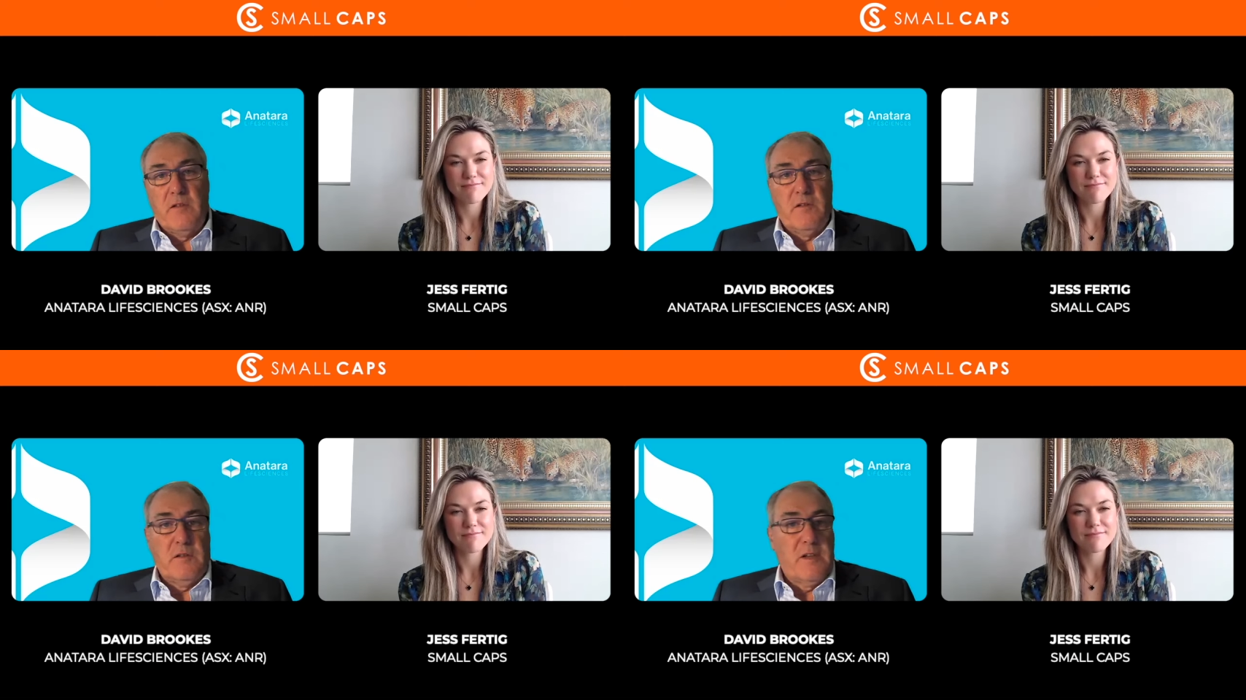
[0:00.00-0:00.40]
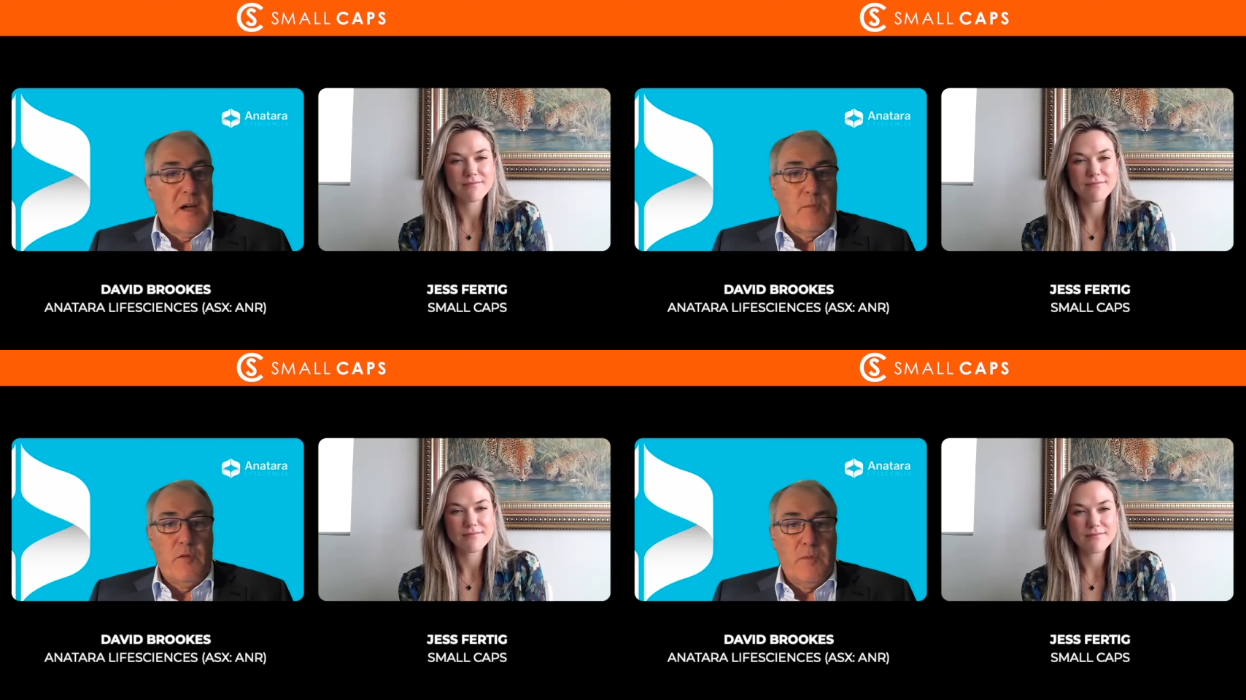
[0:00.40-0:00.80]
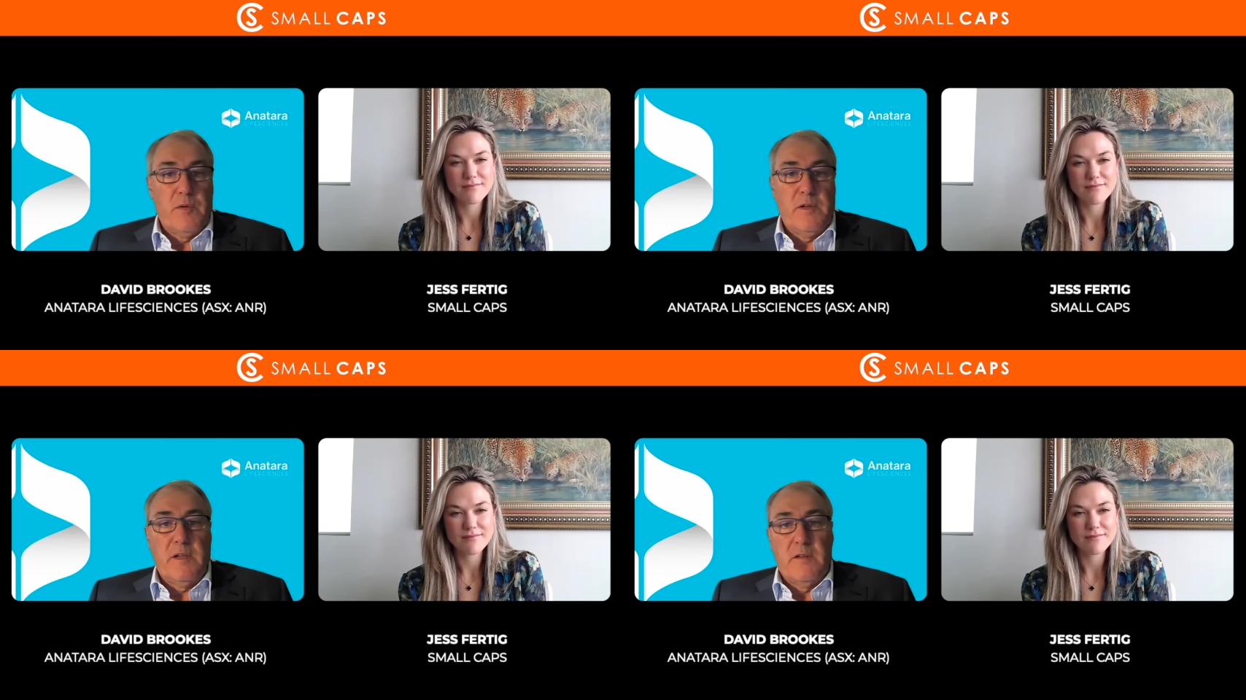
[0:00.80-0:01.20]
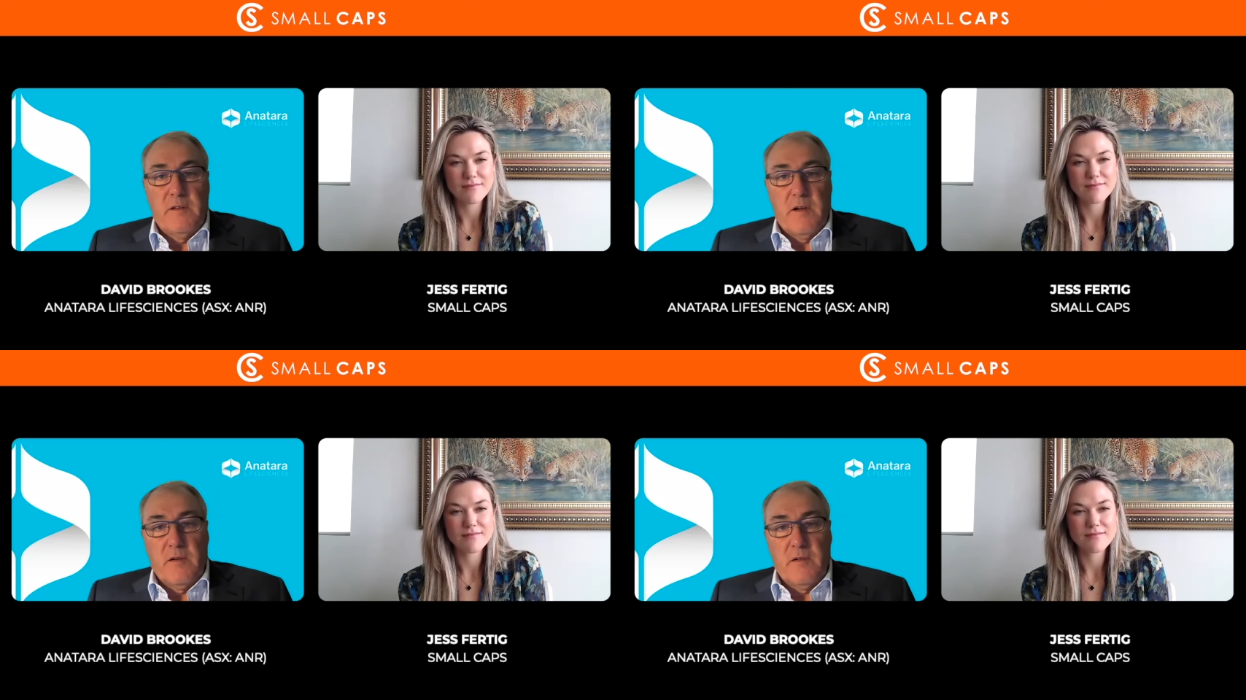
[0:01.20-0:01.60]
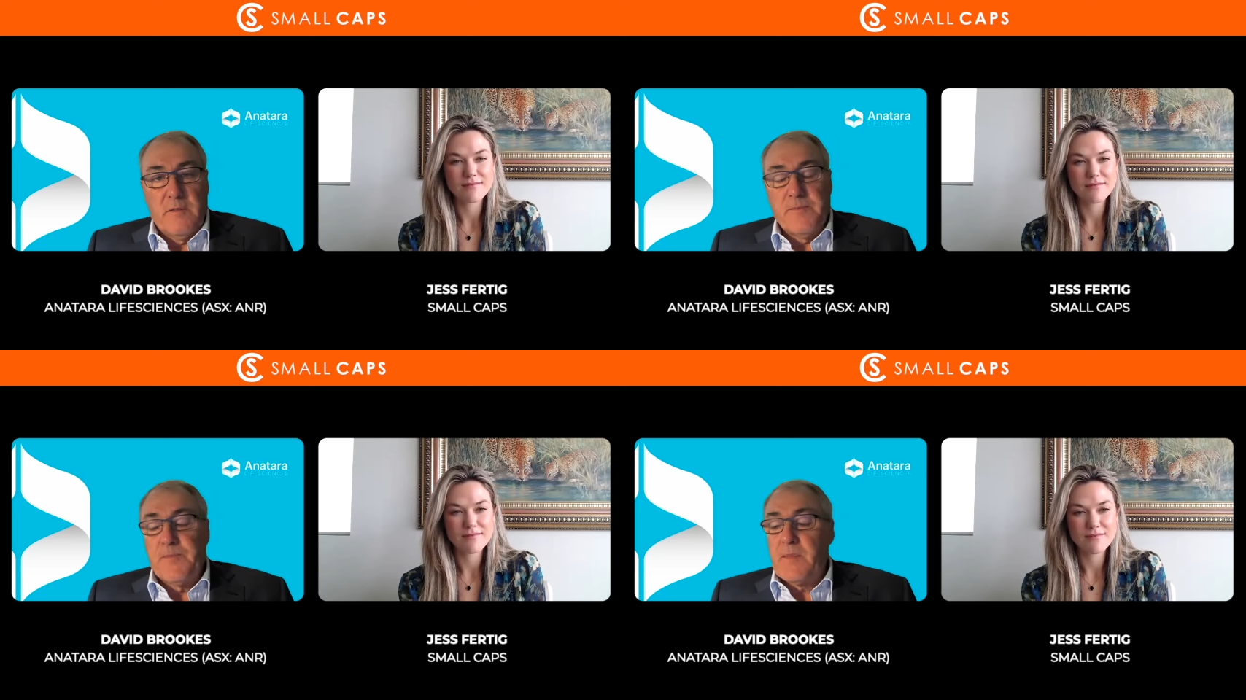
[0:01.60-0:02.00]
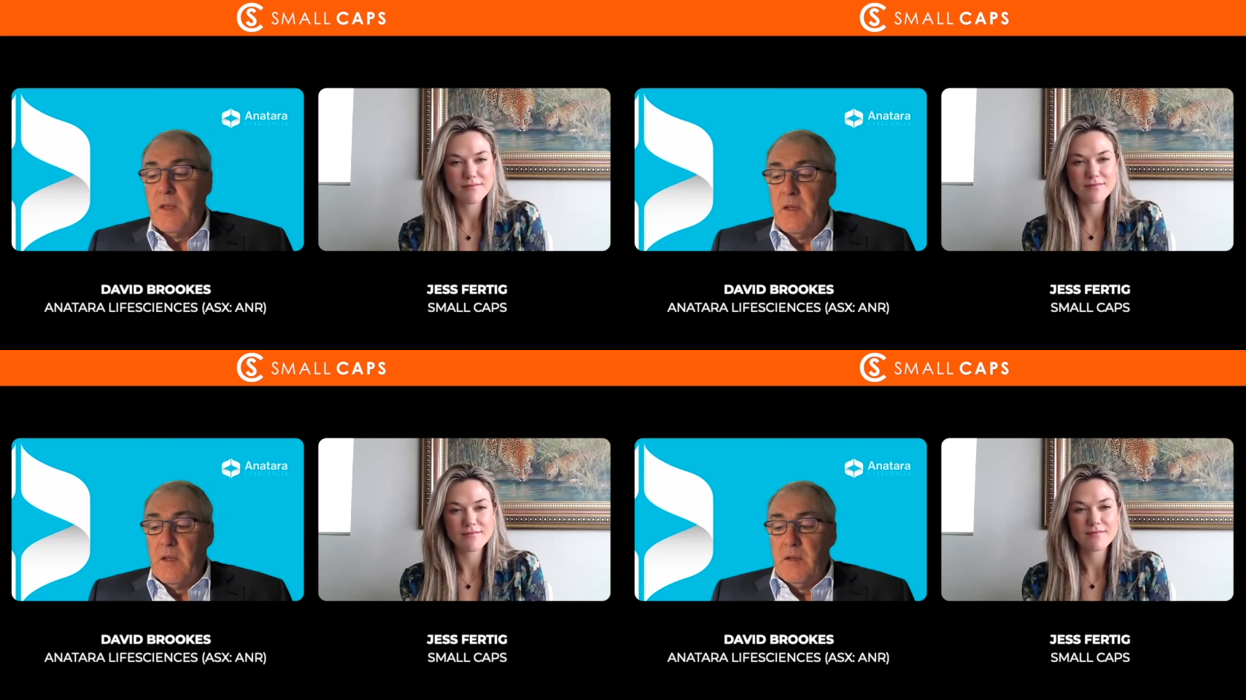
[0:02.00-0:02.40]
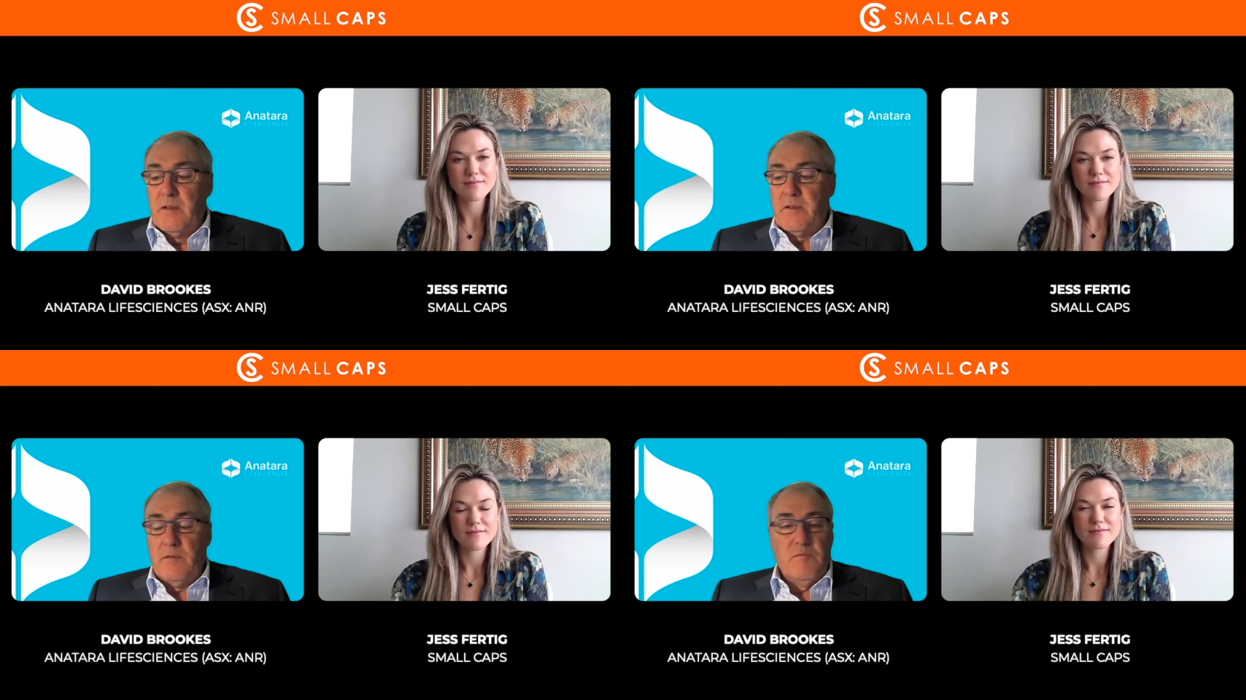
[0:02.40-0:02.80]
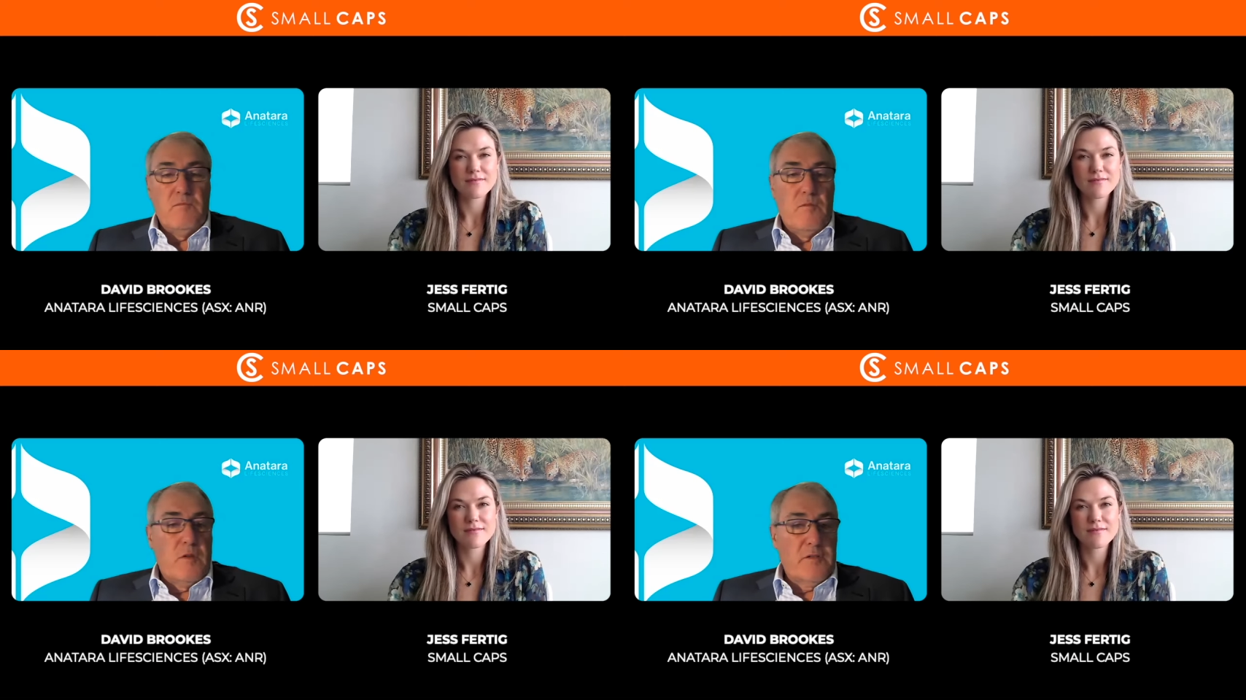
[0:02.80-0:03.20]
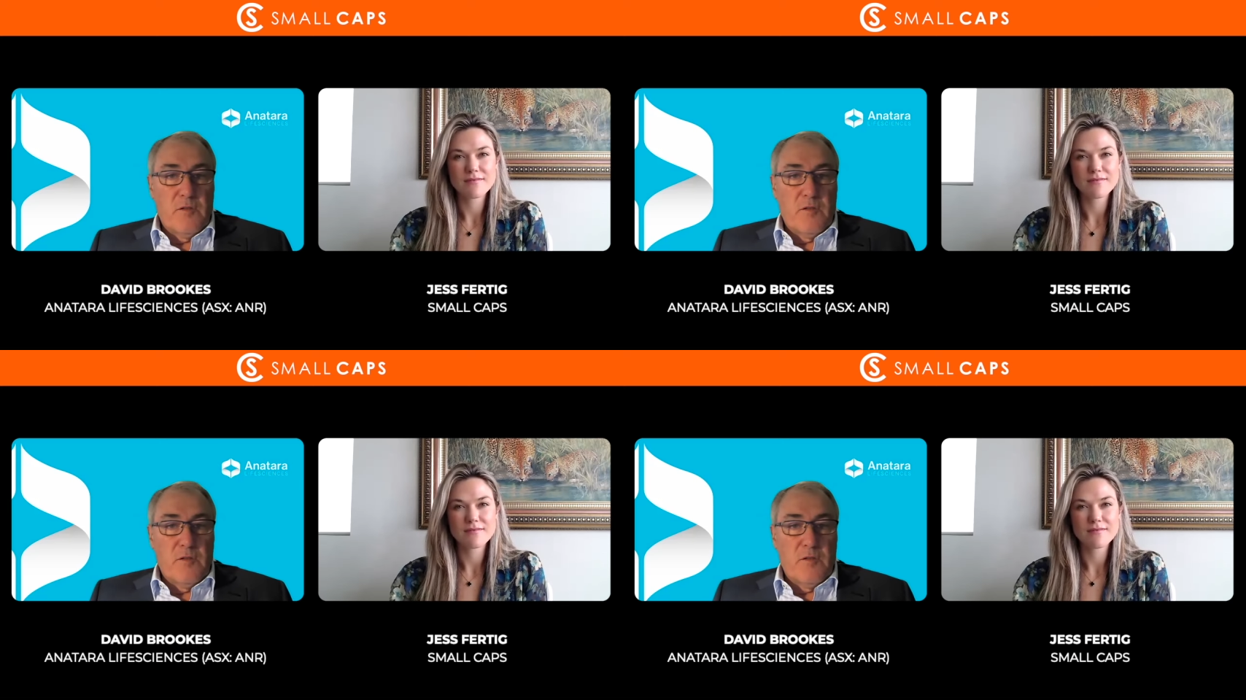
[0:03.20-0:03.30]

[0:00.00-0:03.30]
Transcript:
Speaker 1: just double the predicted dose. So what does